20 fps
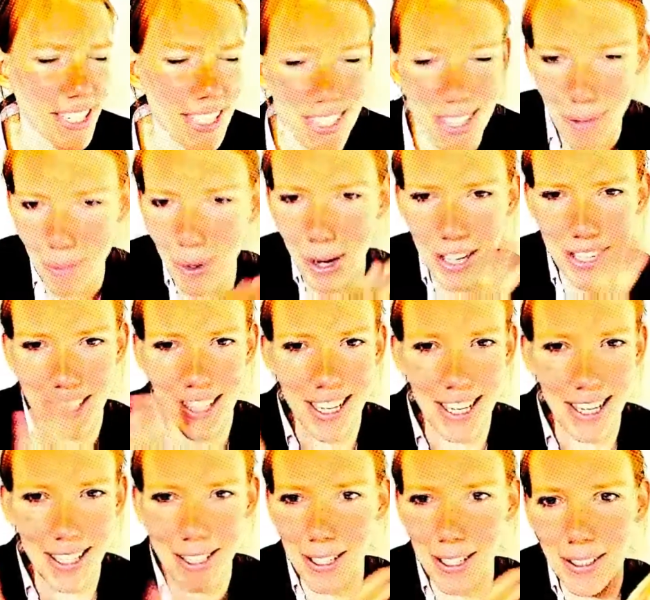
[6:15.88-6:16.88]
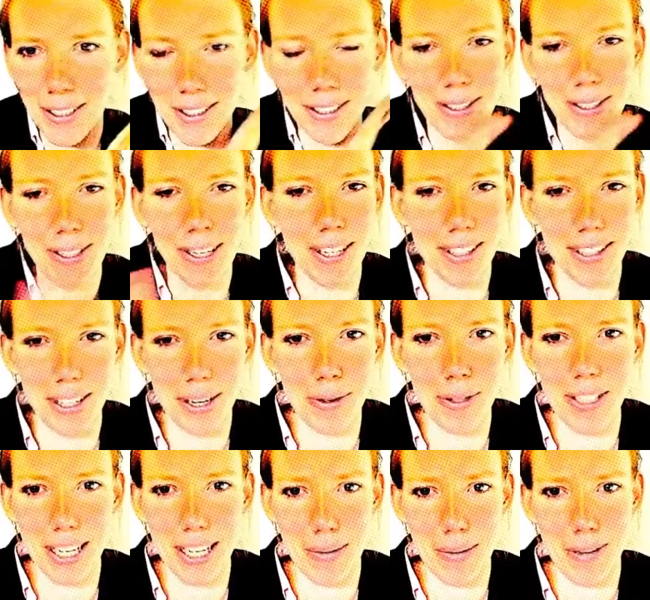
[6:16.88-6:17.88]
the worst thing. Don't
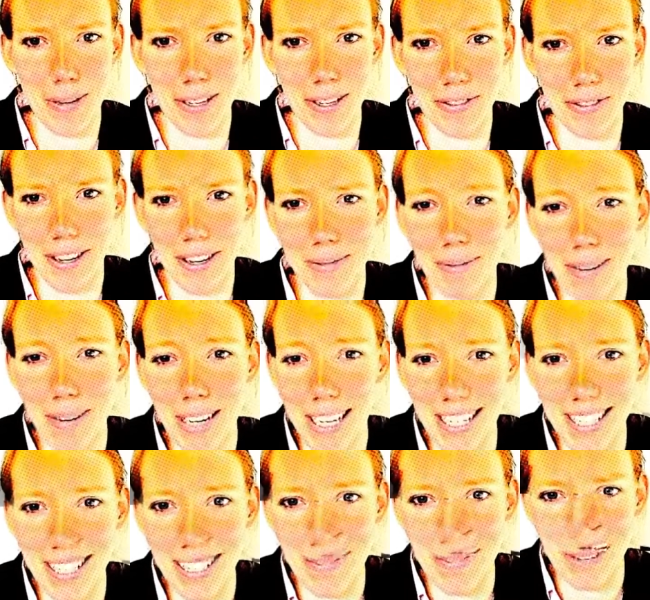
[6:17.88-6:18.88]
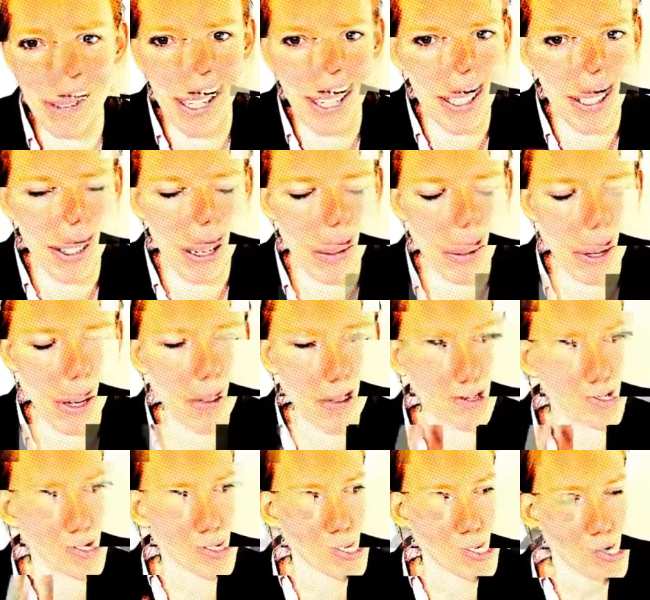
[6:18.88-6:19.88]
sleep on your front, please. Please don't sleep. Make
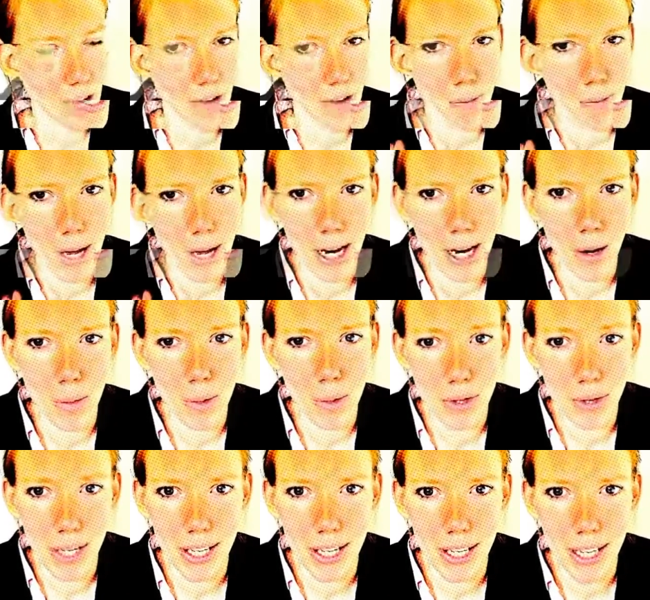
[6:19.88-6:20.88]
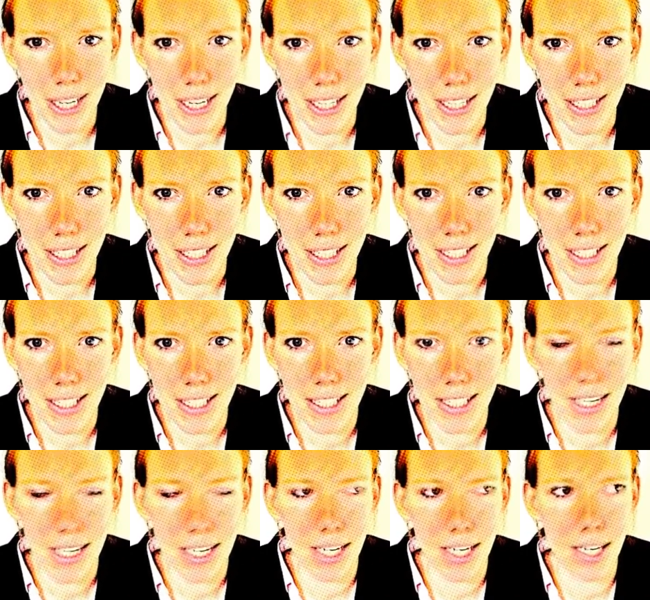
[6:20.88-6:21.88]
sure you have a pillow between your knees.
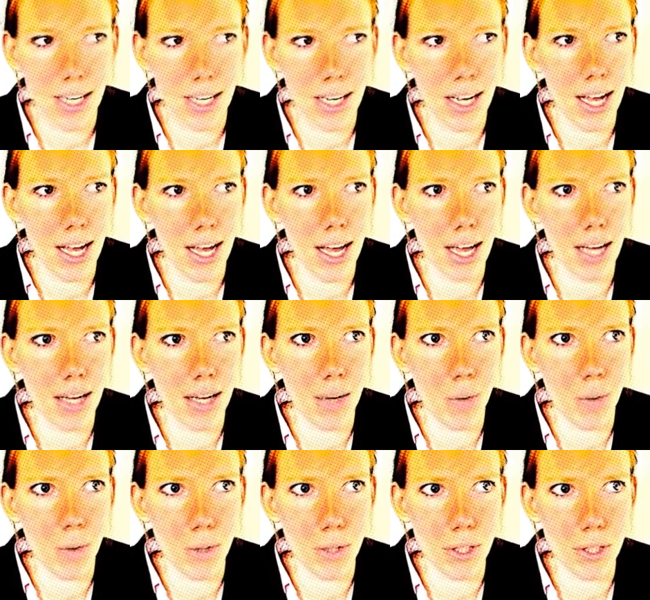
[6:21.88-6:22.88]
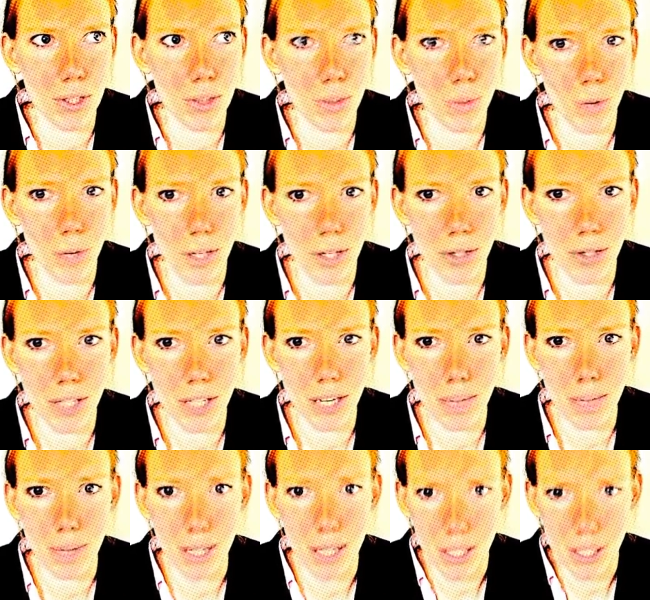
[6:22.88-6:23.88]
Just when you're
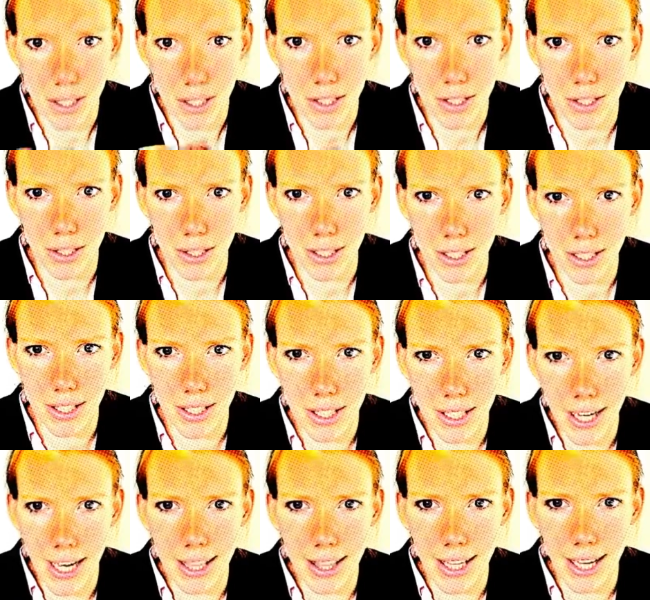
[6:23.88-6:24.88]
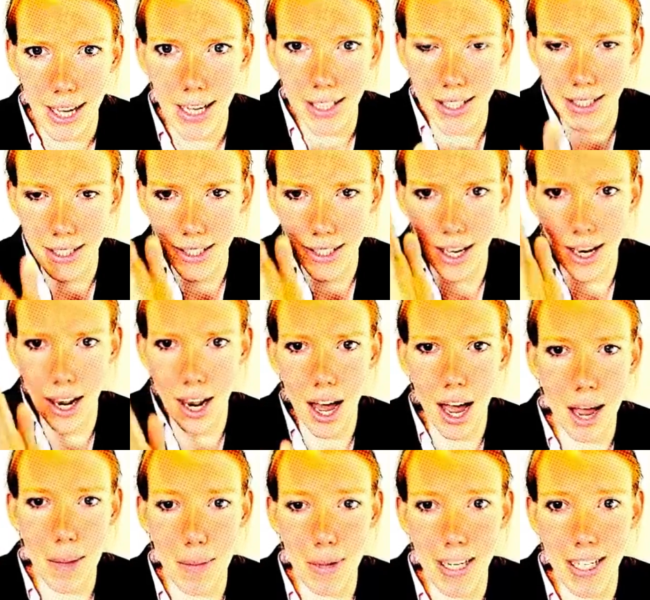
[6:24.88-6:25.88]
sleeping, just to get that
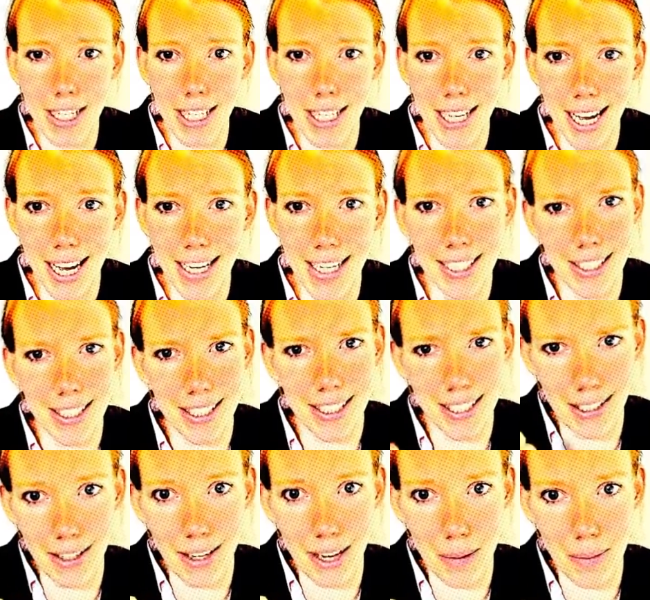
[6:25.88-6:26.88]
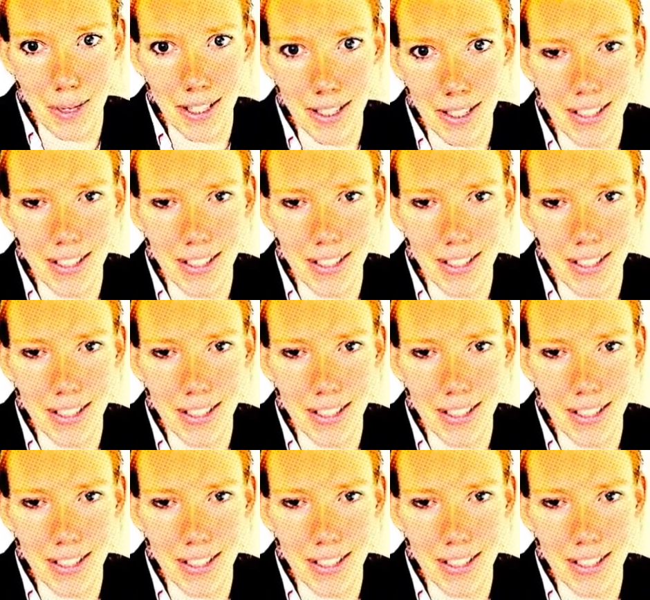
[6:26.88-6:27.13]
alignment again. Alignment